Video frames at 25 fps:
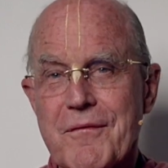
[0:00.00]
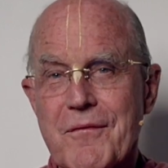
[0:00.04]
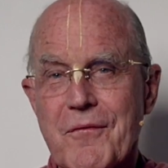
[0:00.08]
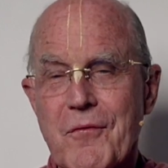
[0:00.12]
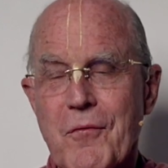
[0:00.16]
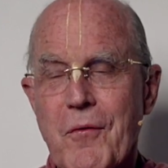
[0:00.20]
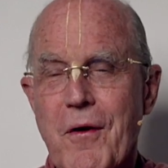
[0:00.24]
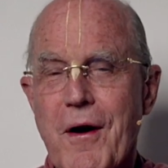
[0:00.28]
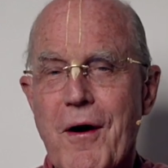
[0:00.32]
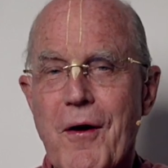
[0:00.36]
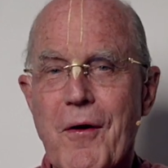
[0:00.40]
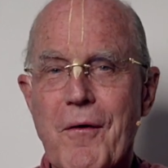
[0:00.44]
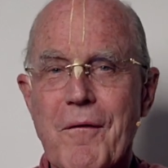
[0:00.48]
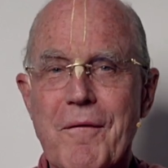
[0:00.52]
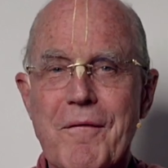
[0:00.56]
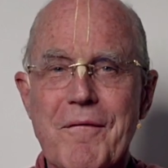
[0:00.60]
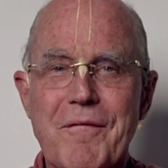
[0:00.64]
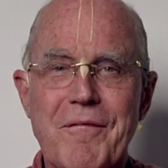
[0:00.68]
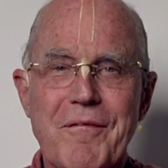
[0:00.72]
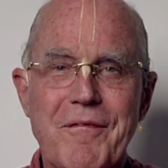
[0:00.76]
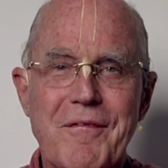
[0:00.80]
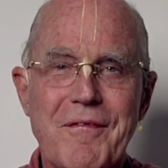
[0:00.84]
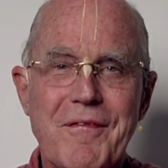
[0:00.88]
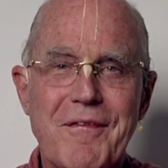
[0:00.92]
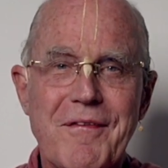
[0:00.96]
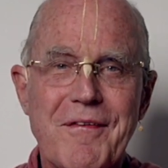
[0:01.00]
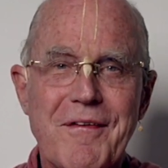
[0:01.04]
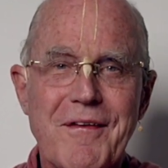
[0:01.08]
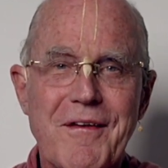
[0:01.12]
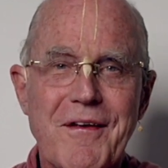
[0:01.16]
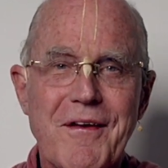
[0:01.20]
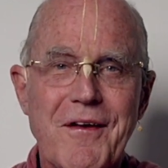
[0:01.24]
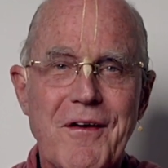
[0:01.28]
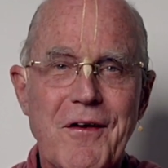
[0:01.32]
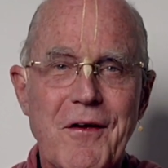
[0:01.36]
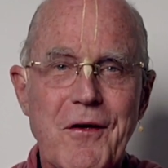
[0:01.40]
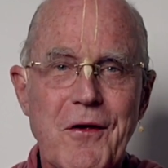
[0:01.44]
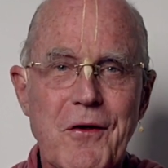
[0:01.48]
Wow.
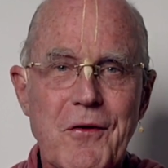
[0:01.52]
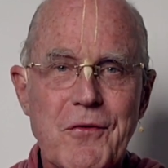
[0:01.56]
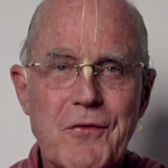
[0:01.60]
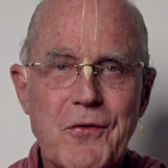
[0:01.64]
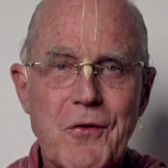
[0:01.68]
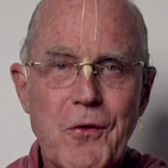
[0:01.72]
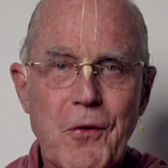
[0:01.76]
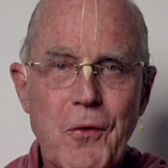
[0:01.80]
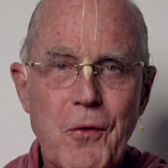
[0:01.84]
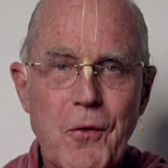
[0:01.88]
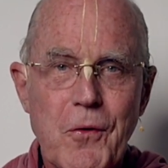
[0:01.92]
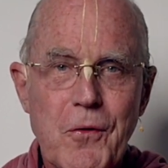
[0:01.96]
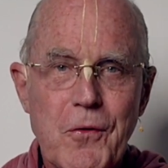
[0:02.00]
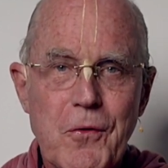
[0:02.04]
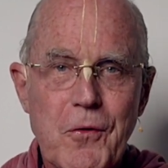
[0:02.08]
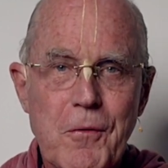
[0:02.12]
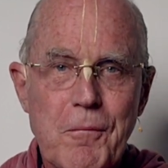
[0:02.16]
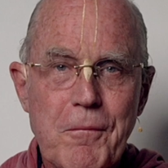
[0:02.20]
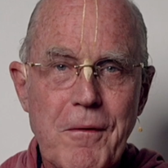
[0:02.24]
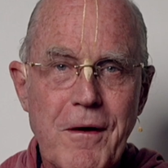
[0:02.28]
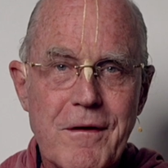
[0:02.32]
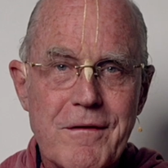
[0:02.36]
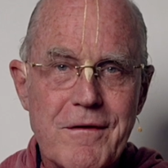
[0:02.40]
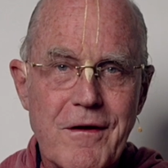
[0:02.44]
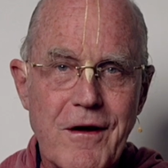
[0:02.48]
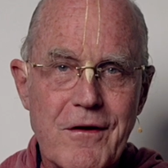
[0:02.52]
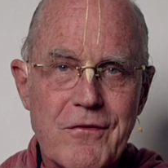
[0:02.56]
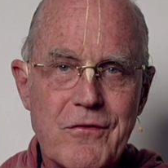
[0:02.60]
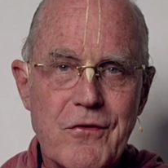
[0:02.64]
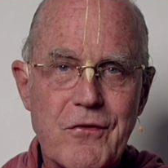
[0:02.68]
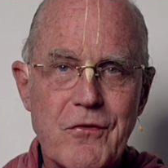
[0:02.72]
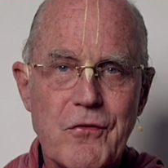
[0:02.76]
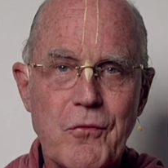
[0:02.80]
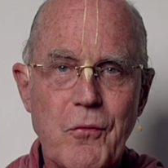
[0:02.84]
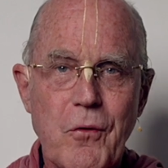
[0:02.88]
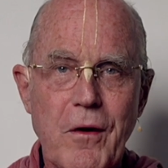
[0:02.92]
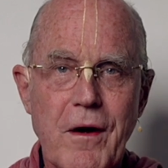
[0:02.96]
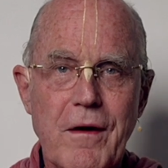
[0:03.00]
So Kumbhan
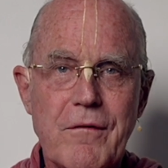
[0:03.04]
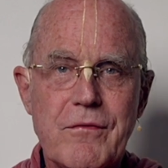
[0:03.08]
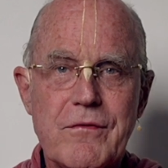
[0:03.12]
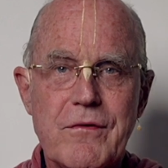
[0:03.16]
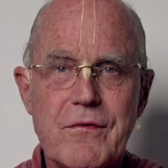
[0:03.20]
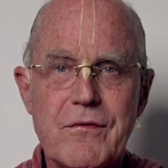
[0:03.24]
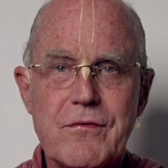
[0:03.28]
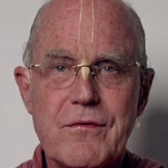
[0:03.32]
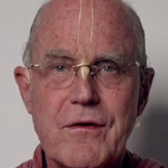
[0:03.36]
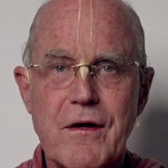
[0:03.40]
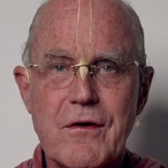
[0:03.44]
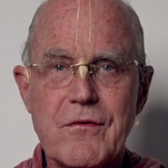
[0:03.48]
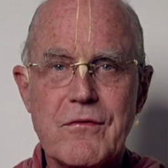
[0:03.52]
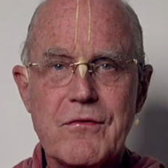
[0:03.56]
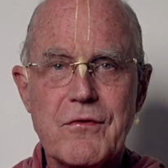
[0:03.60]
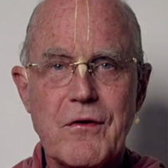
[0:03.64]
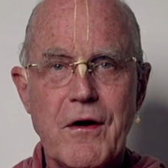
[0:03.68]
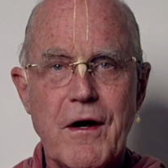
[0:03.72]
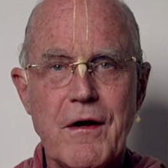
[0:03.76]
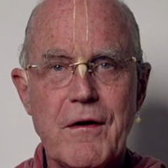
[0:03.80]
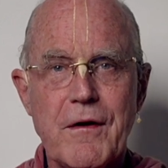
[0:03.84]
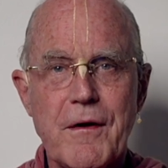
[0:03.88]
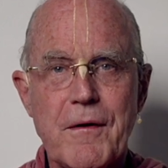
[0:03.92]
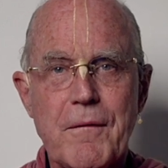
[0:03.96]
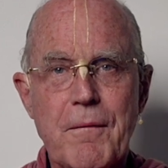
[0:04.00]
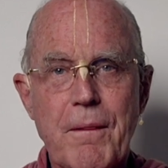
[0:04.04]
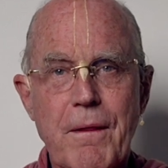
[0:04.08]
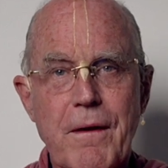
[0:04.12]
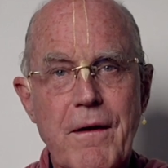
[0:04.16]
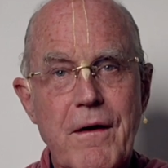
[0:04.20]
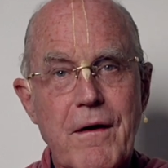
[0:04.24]
wife, she said shyly,